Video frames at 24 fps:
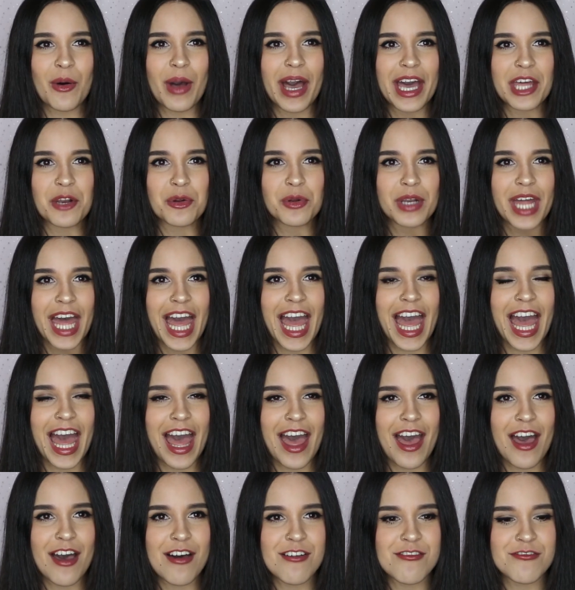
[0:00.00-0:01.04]
I don't
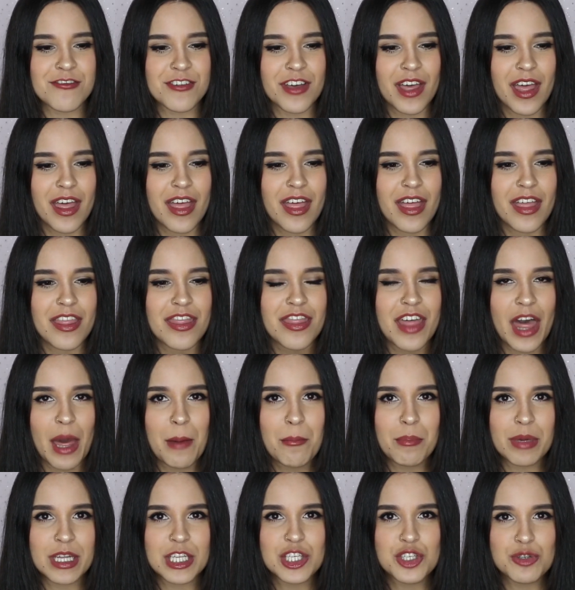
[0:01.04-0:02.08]
have
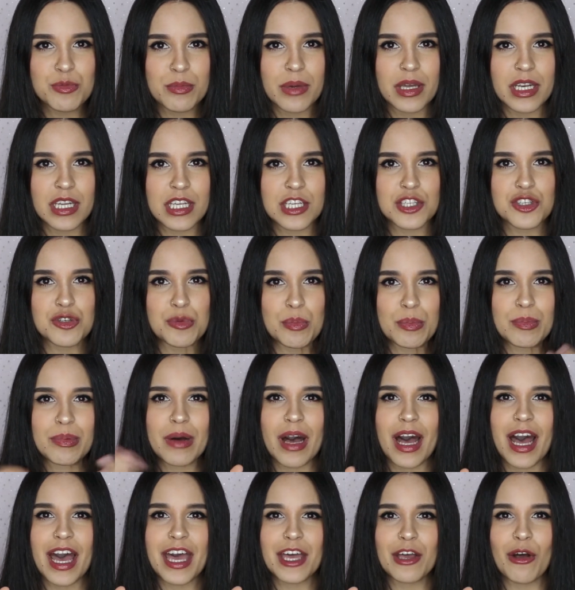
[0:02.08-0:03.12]
that much money to
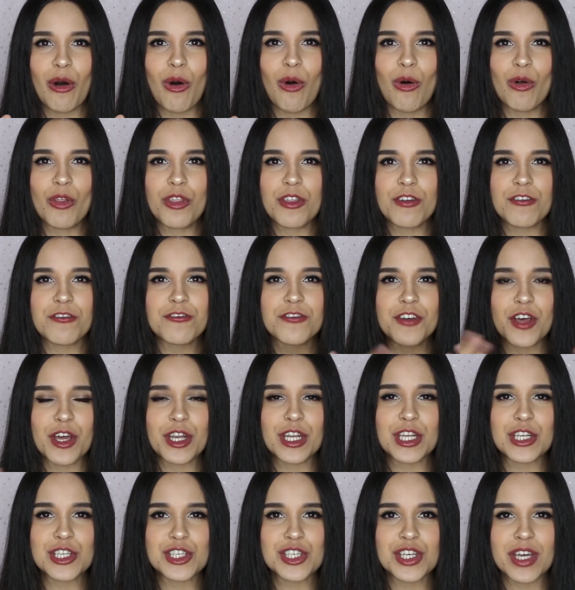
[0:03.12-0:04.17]
buy all the
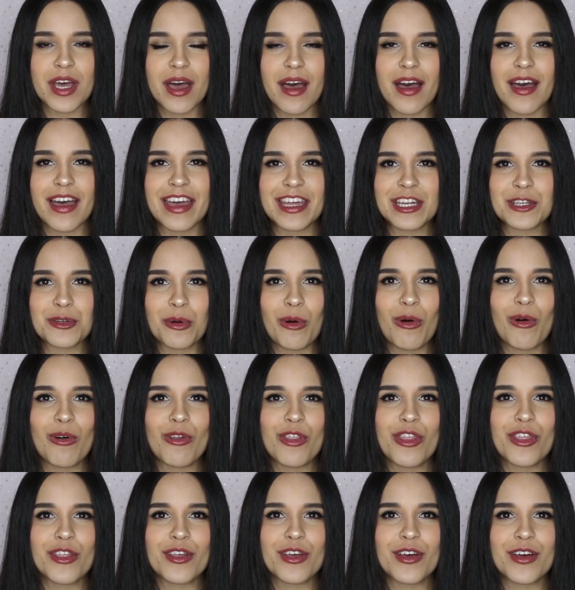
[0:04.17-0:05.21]
furniture and all
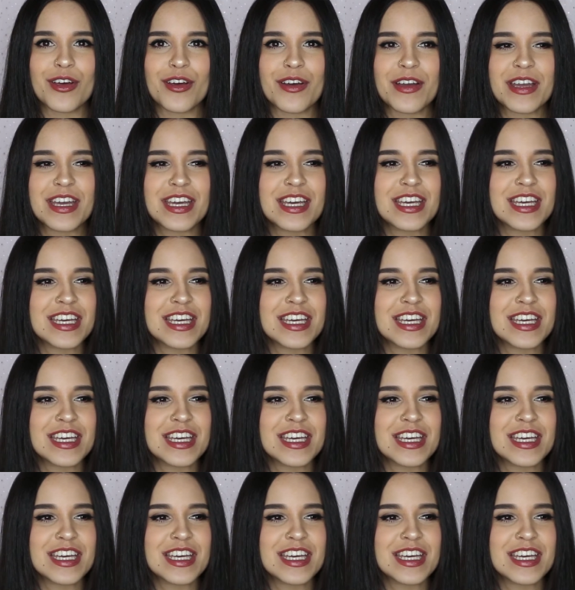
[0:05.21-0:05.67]
the